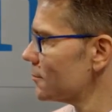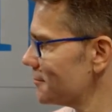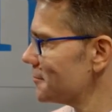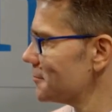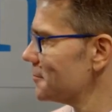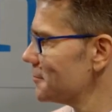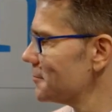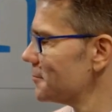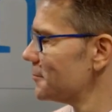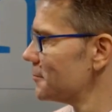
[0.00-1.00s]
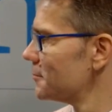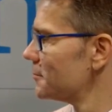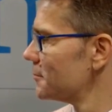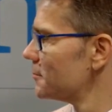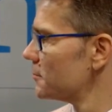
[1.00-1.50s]

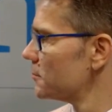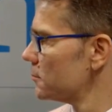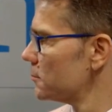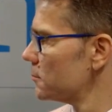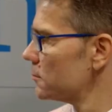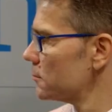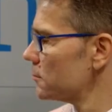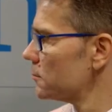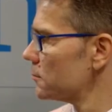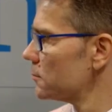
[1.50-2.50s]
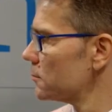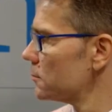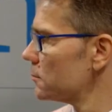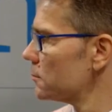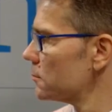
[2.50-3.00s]

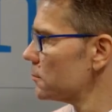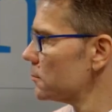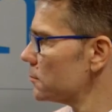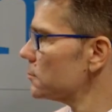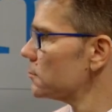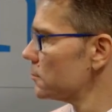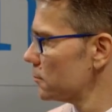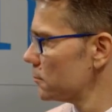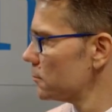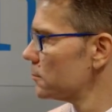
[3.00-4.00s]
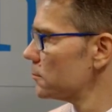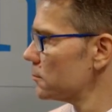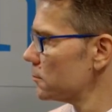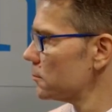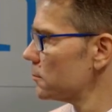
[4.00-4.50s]

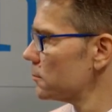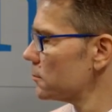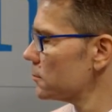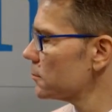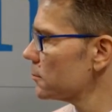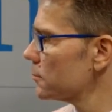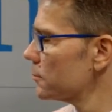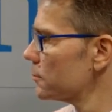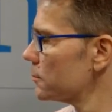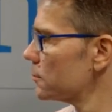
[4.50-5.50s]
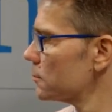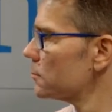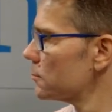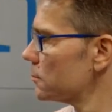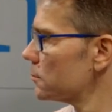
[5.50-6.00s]

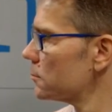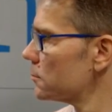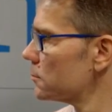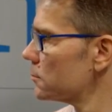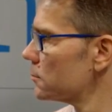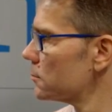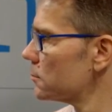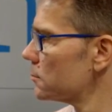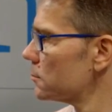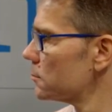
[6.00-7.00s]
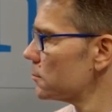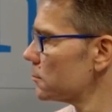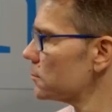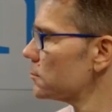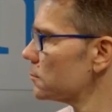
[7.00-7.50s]

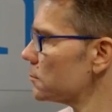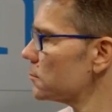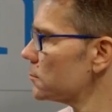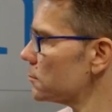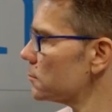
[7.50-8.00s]
No words are spoken by the person on screen.